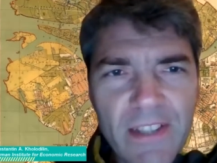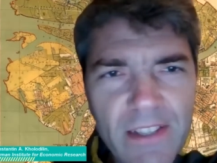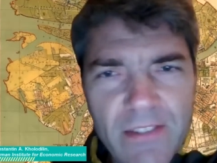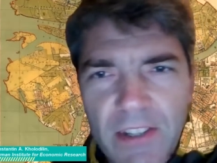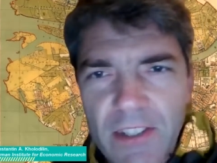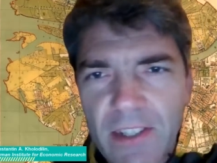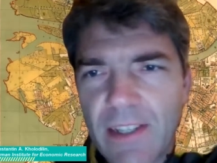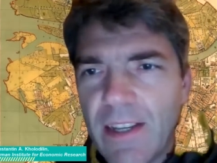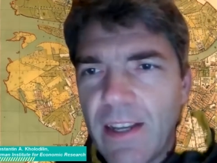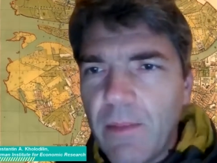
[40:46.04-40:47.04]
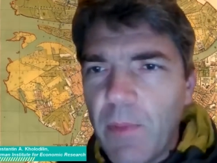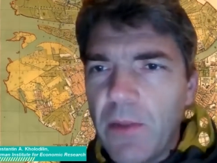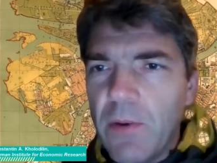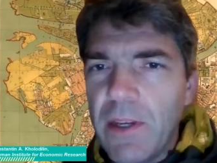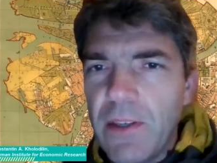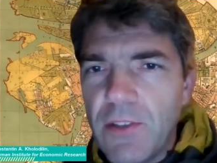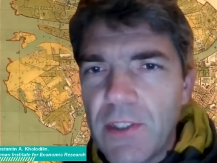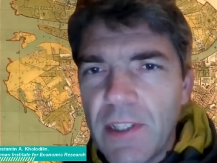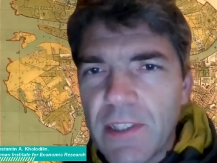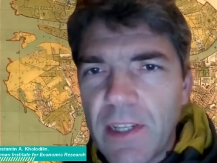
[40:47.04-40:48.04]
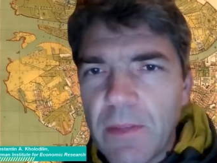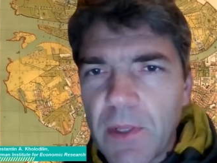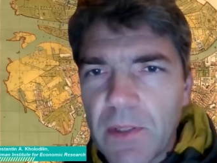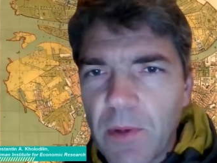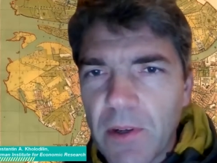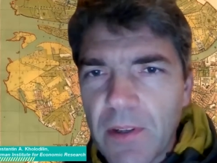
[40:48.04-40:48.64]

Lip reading: in By the way, you see St. Petersburg.